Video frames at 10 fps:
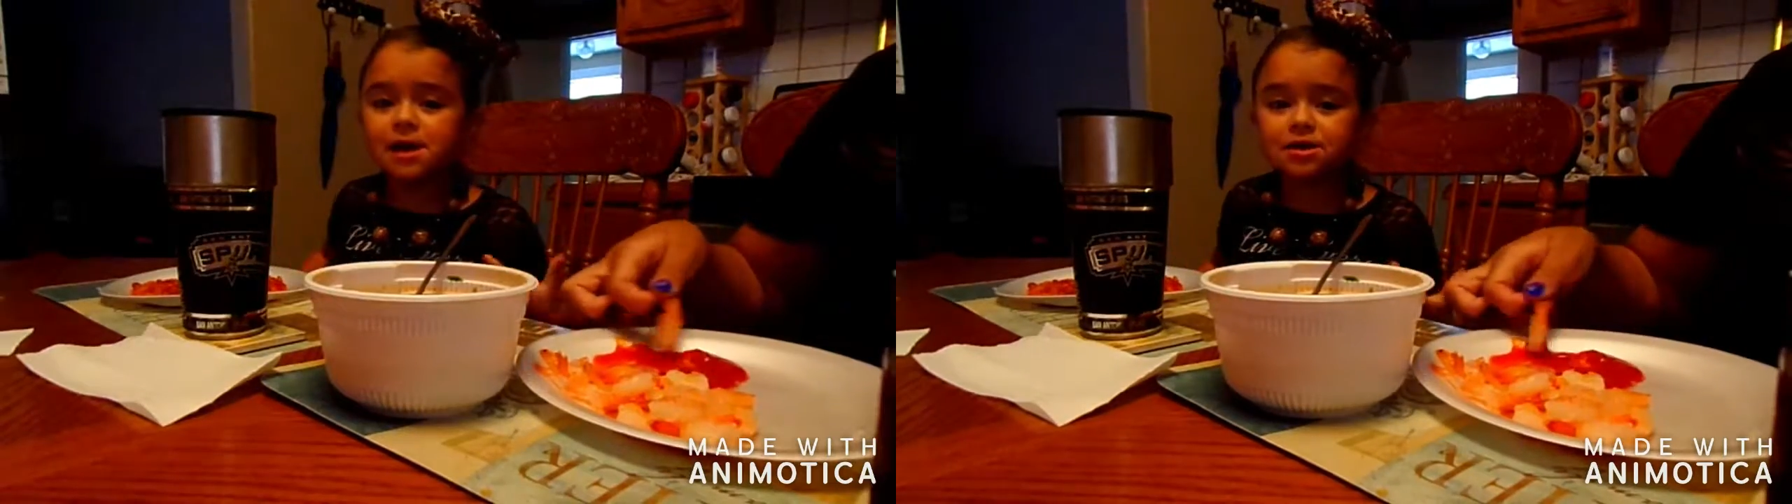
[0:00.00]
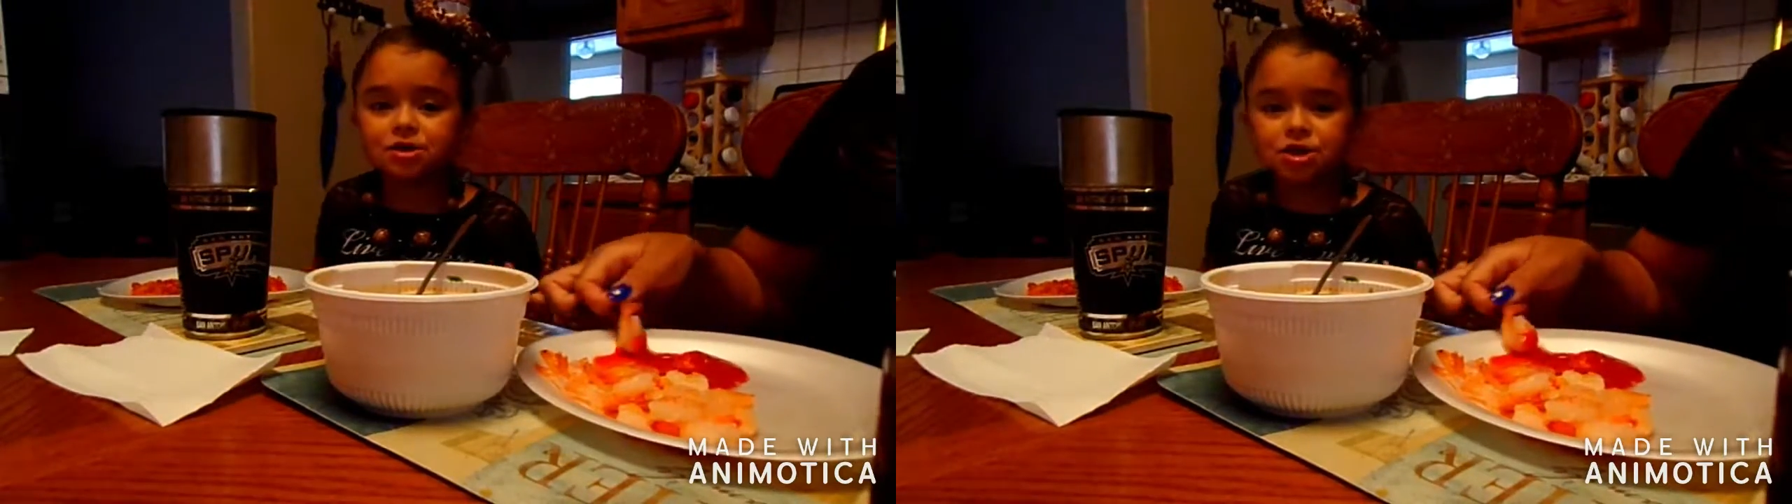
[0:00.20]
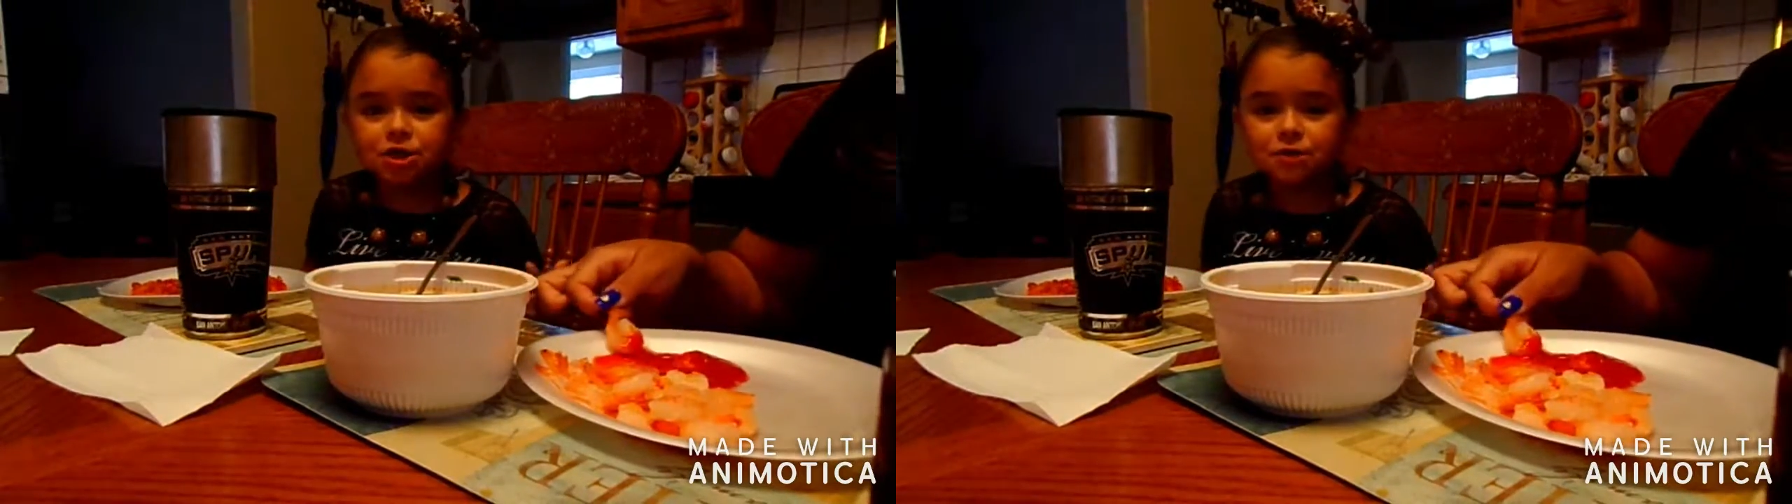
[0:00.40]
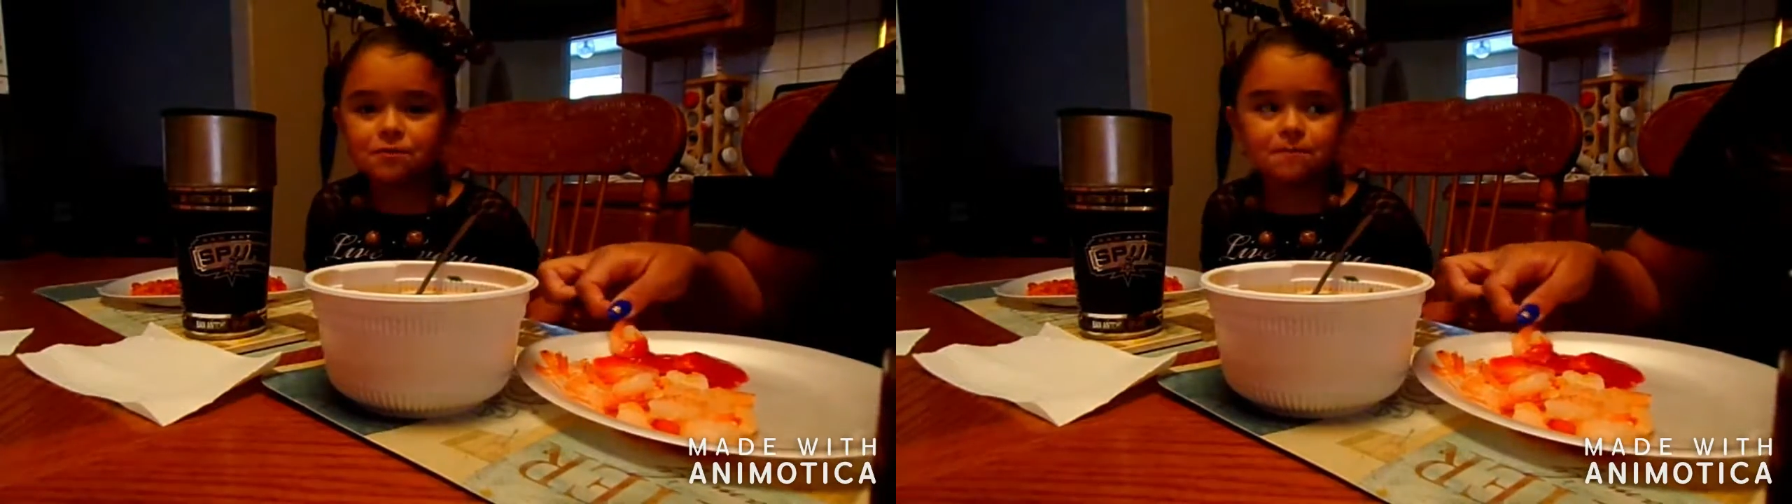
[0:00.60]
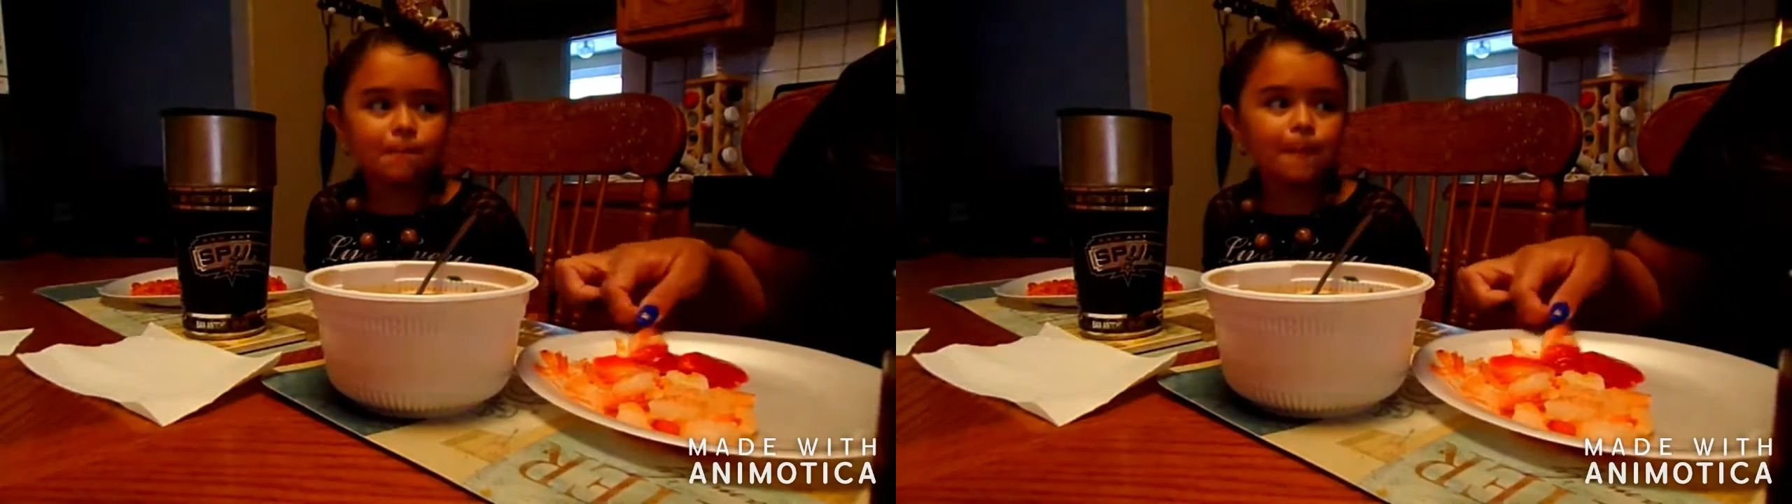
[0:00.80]
who shoot.
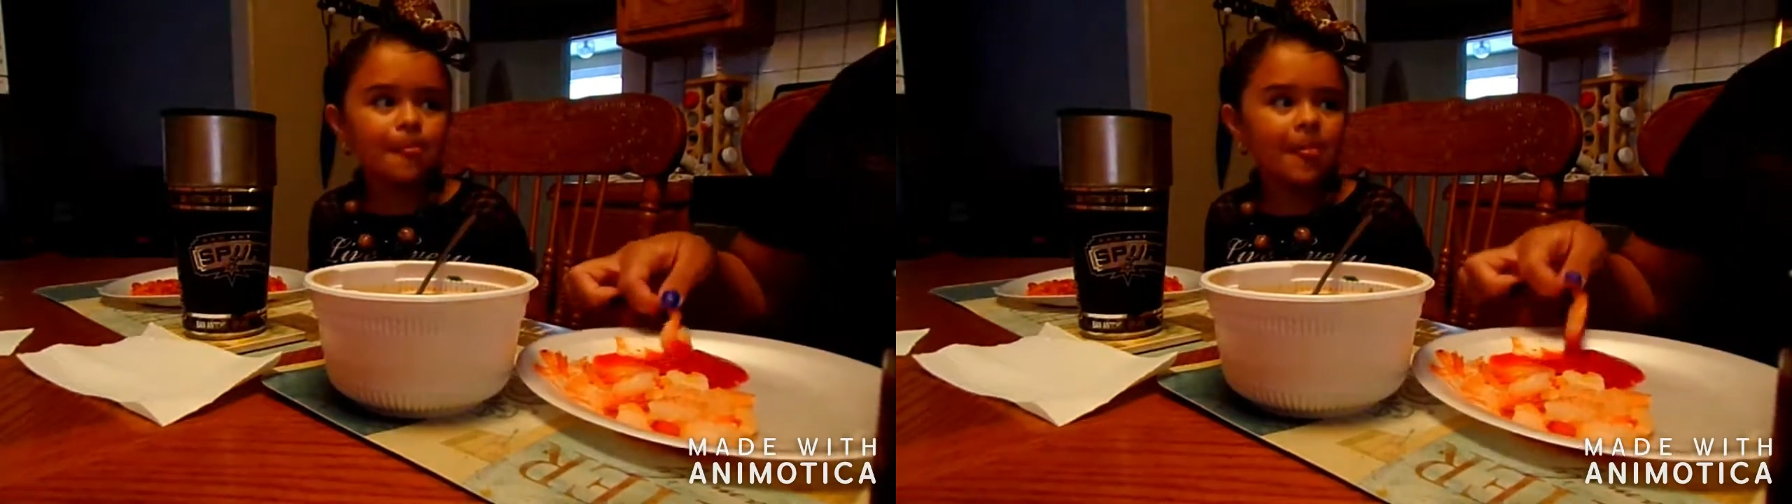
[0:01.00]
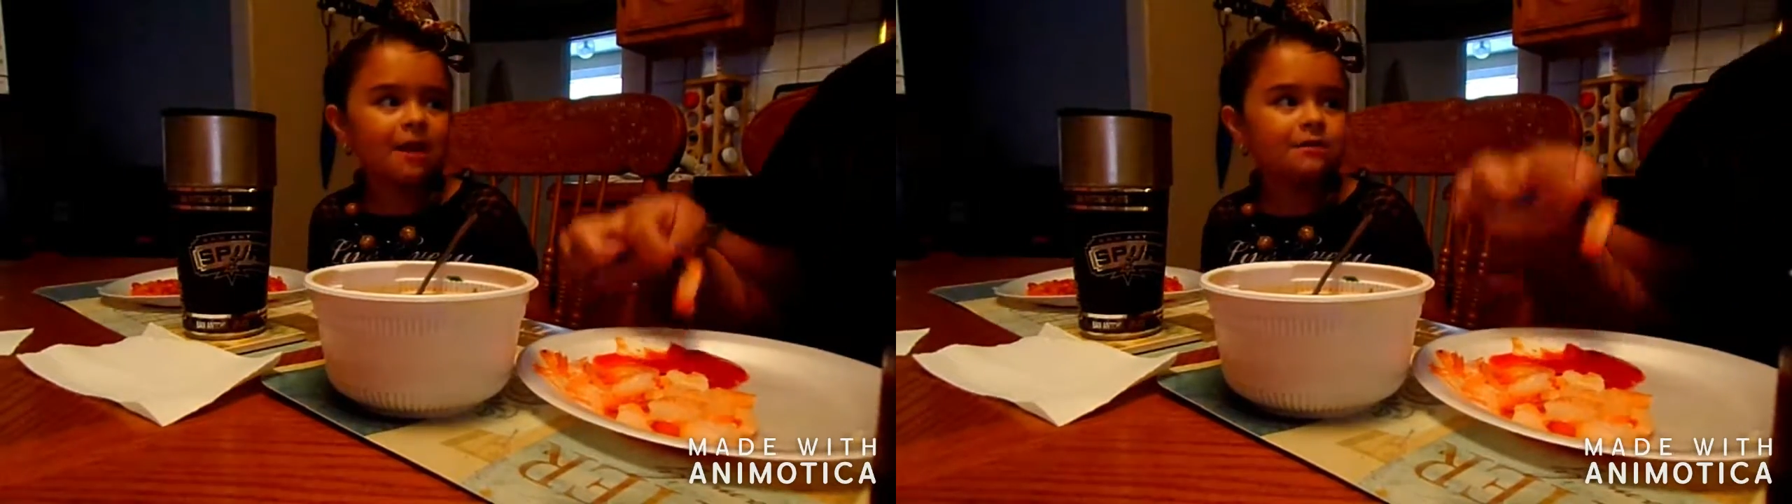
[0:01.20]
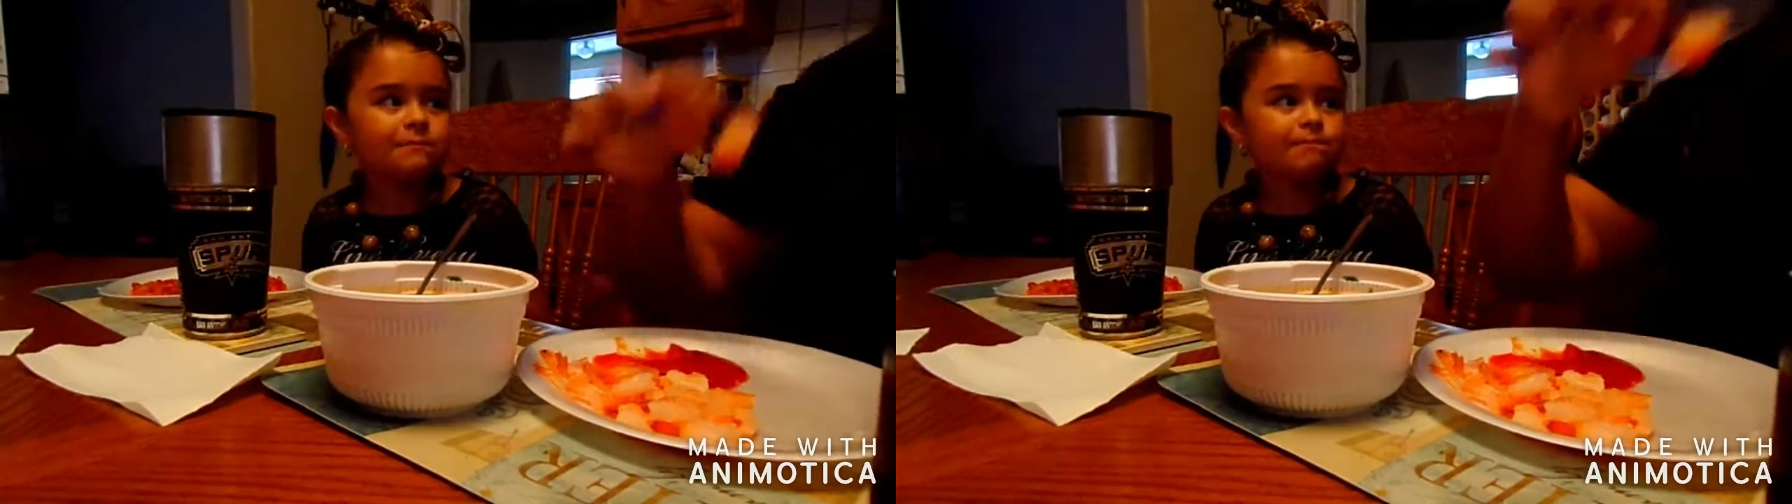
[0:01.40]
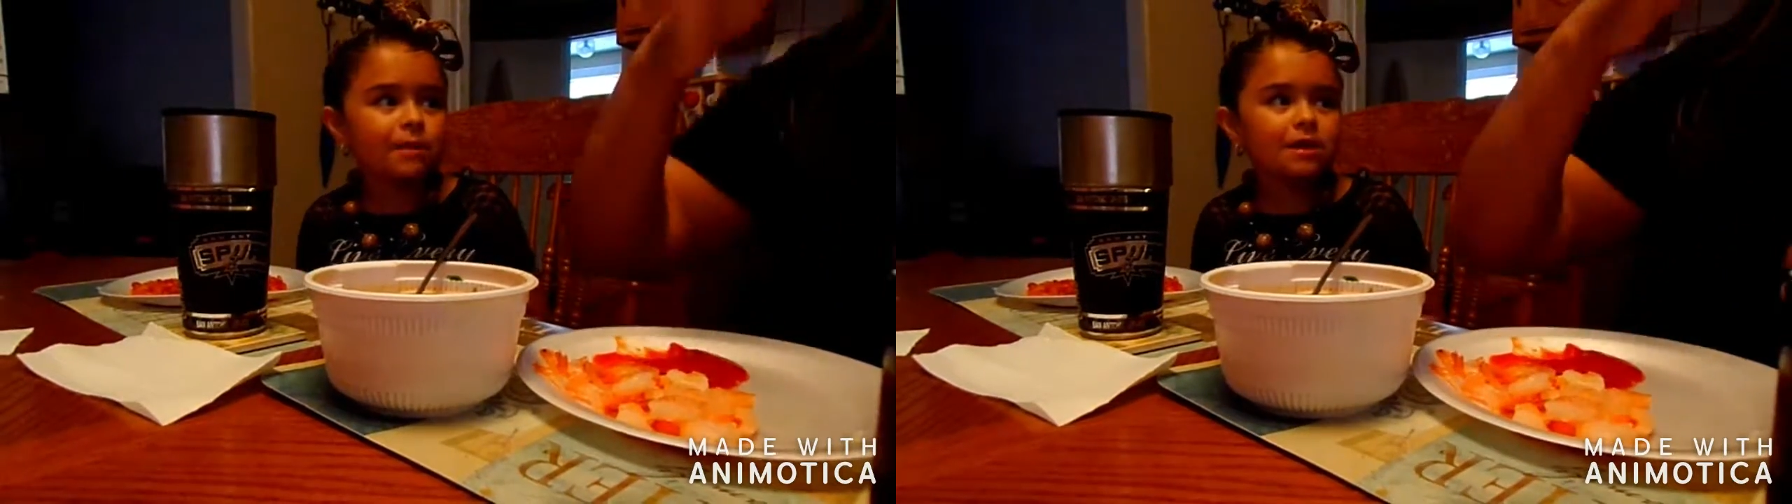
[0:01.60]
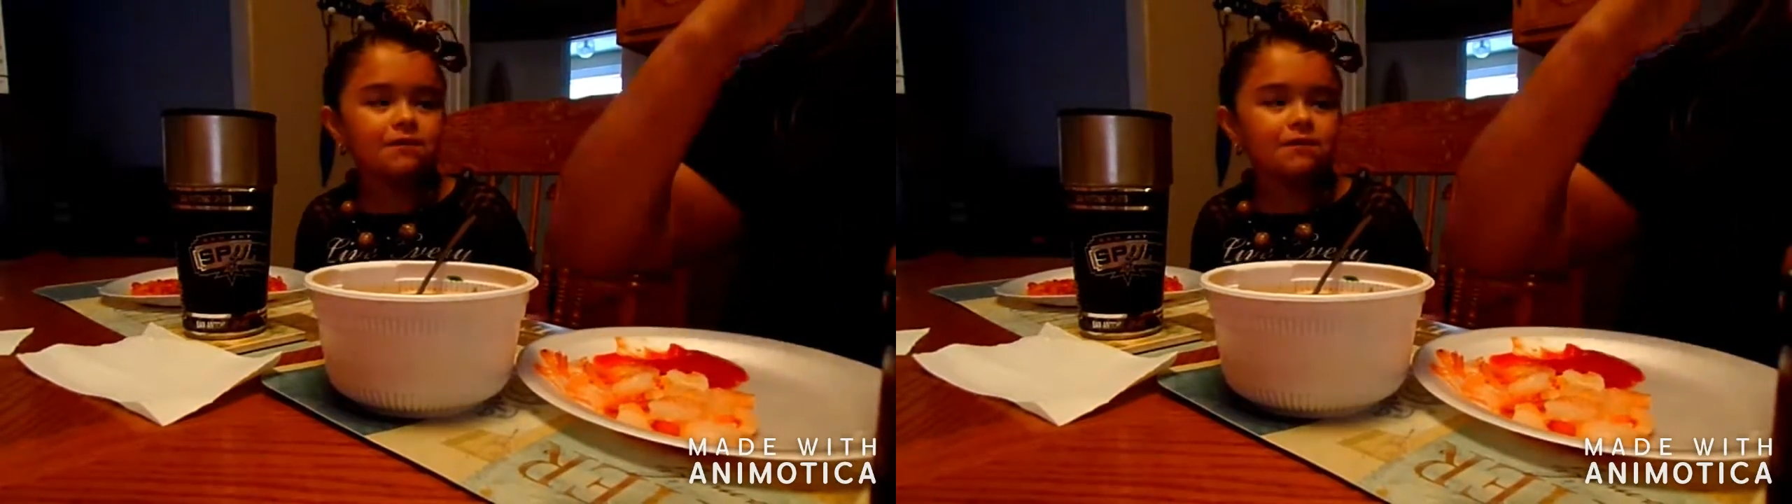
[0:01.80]
It's